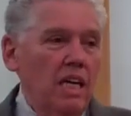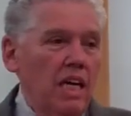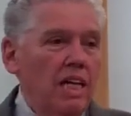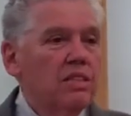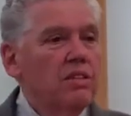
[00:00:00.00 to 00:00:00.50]

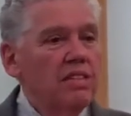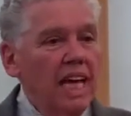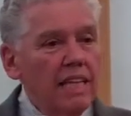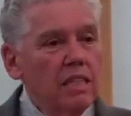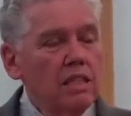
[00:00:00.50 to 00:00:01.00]
And to
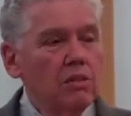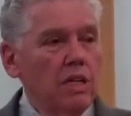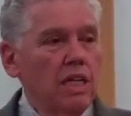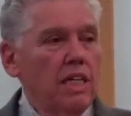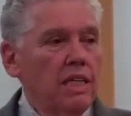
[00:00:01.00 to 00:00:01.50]
that
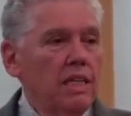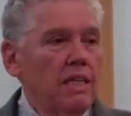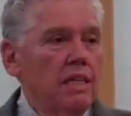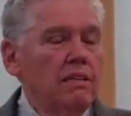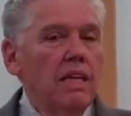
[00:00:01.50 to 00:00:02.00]
degree,
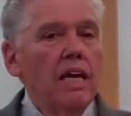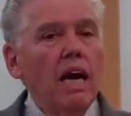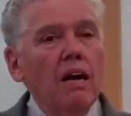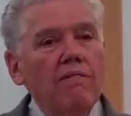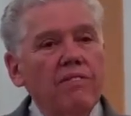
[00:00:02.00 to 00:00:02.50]
they
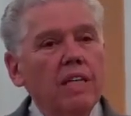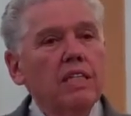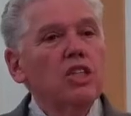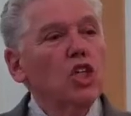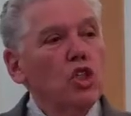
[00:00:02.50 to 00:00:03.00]
are
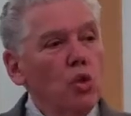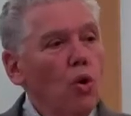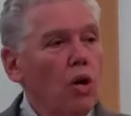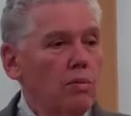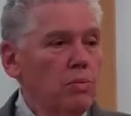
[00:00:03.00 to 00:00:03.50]
affecting the
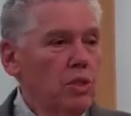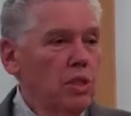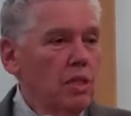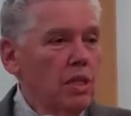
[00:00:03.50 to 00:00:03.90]
norms